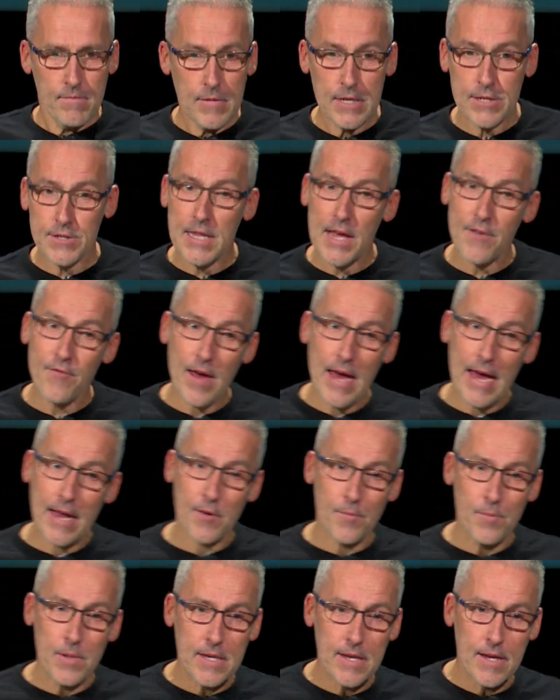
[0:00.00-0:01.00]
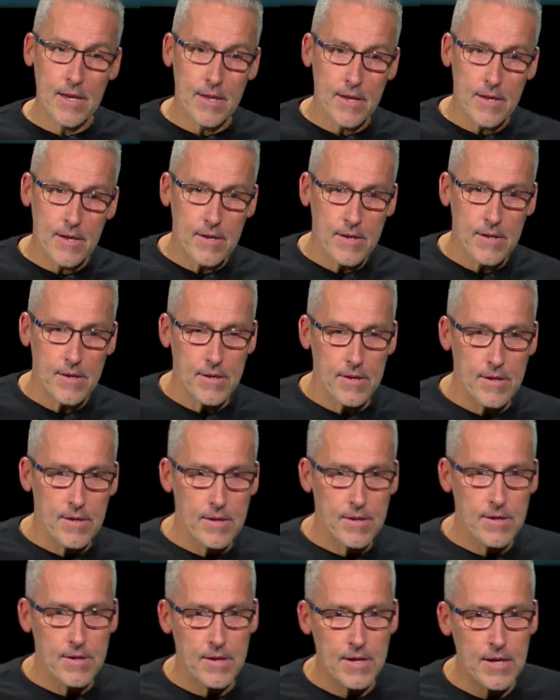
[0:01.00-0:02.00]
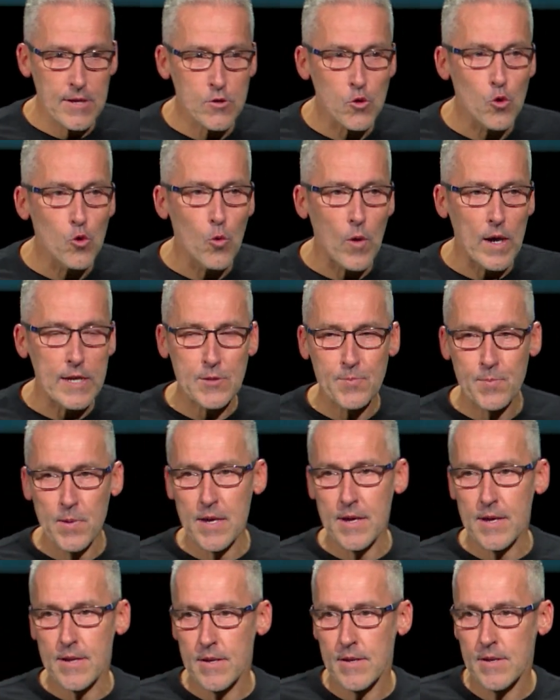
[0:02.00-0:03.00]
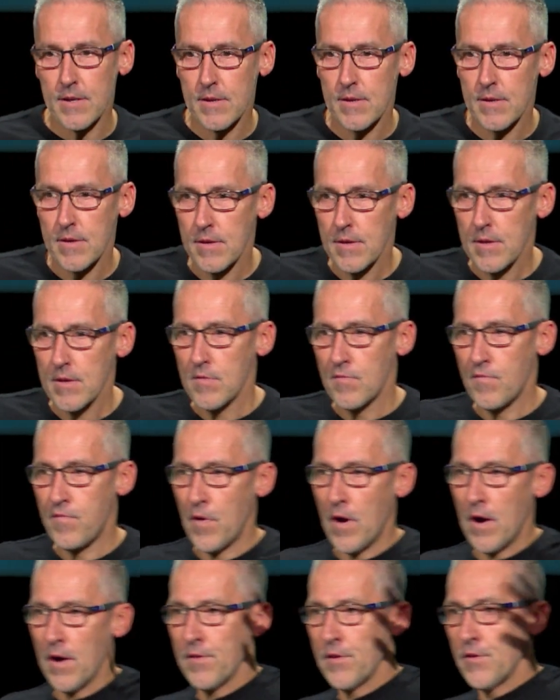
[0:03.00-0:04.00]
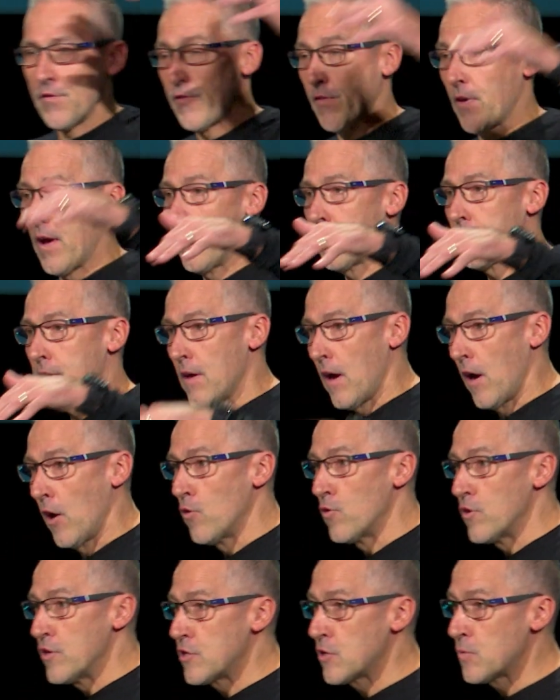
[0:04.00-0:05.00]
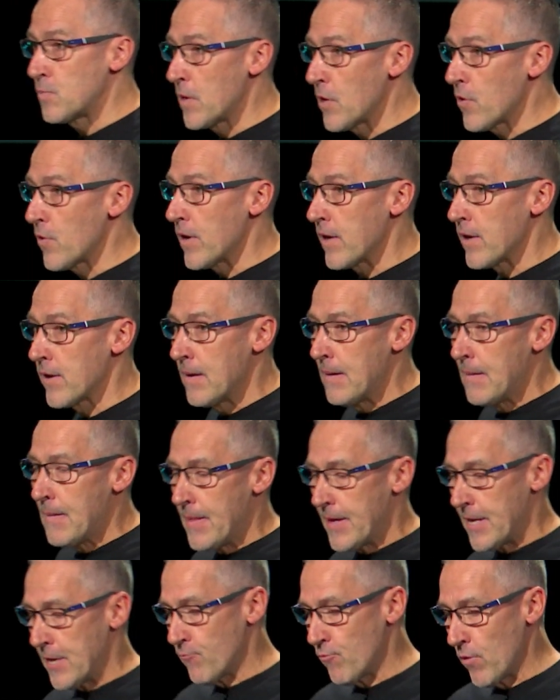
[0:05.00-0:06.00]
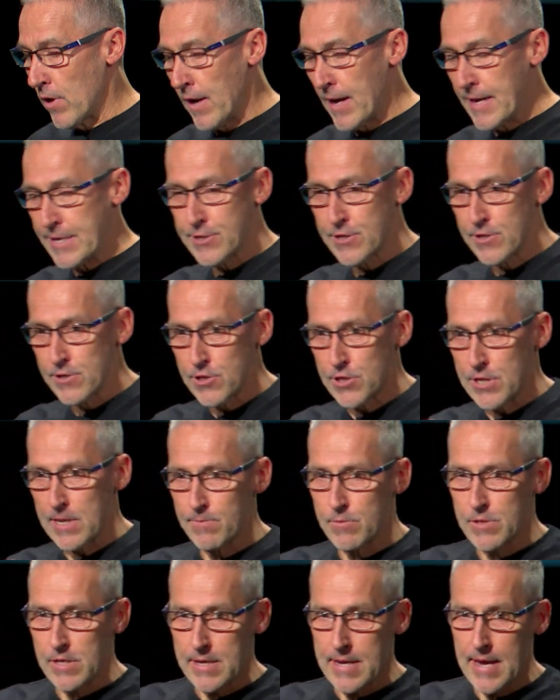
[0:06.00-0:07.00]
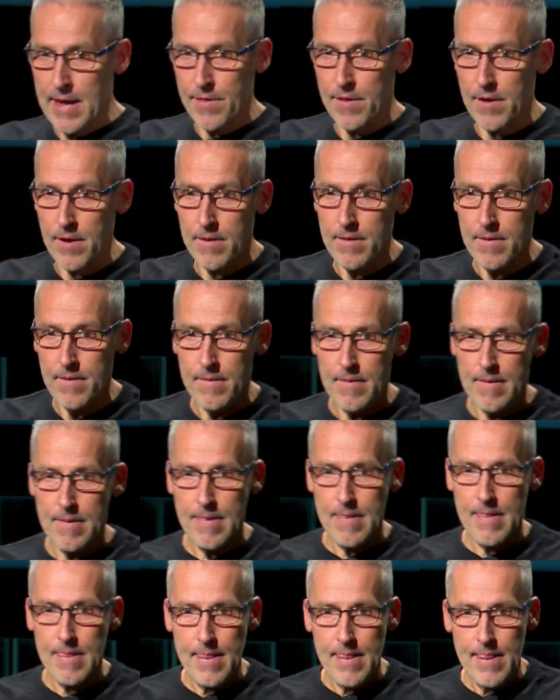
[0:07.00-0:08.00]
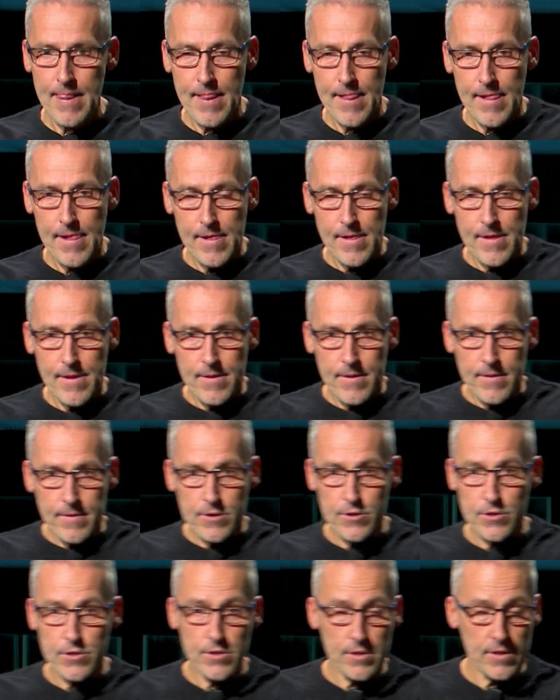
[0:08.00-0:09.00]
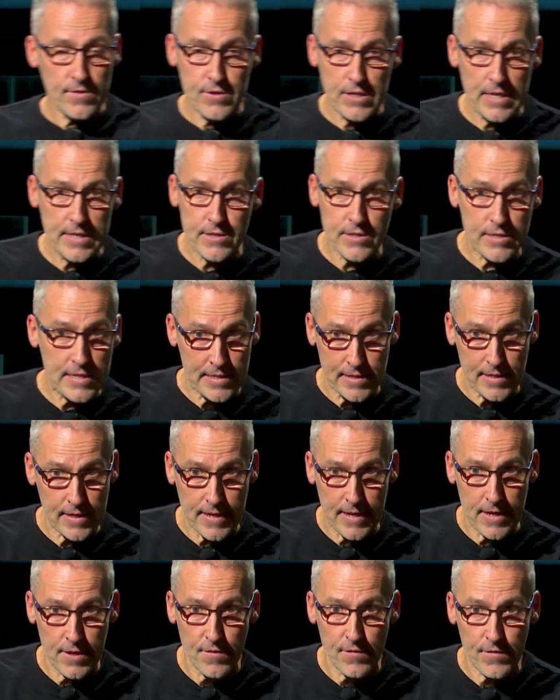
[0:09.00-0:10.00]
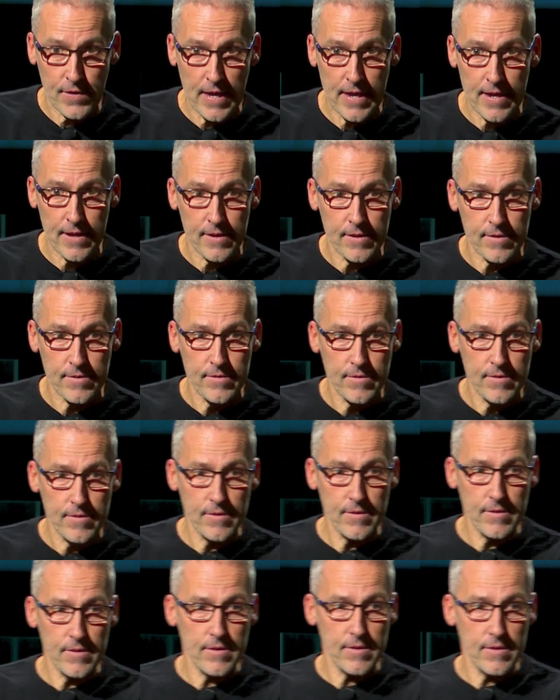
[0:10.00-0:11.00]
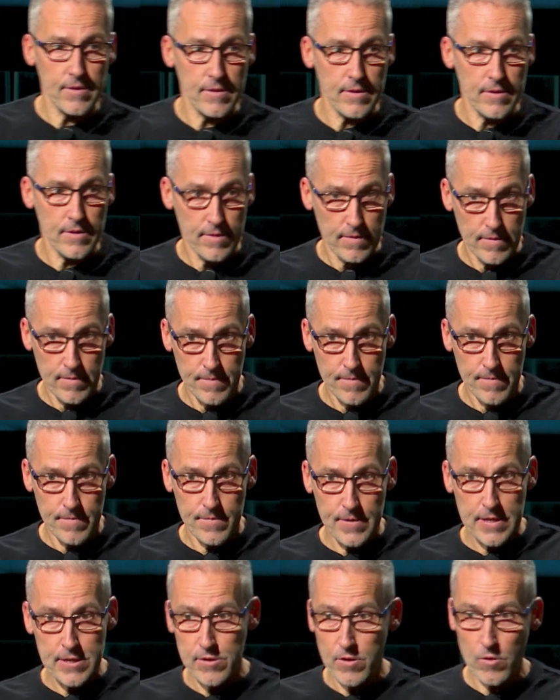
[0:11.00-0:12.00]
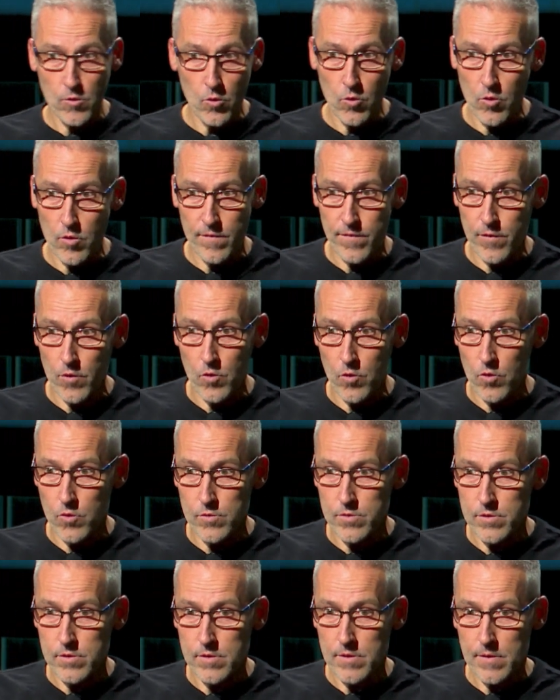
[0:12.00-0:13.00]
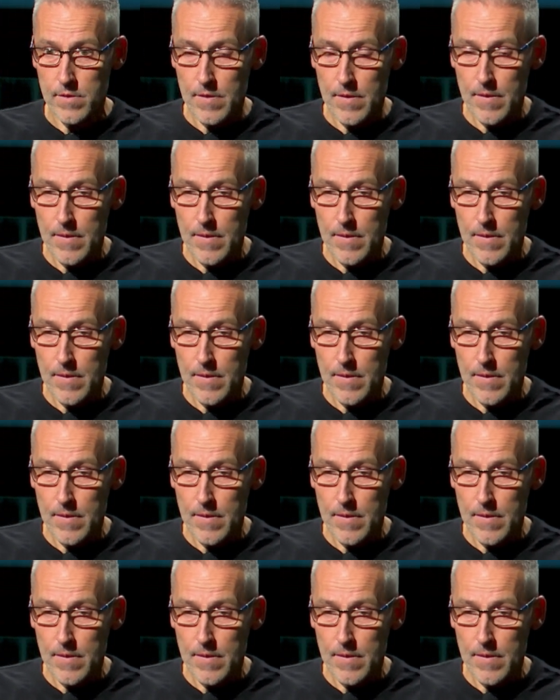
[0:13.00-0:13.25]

It's never had a beginning. It has always been. Father, Son, Holy Spirit in relationship together because Jesus is the King of Kings. Right, yeah. He's the Lord of Lords.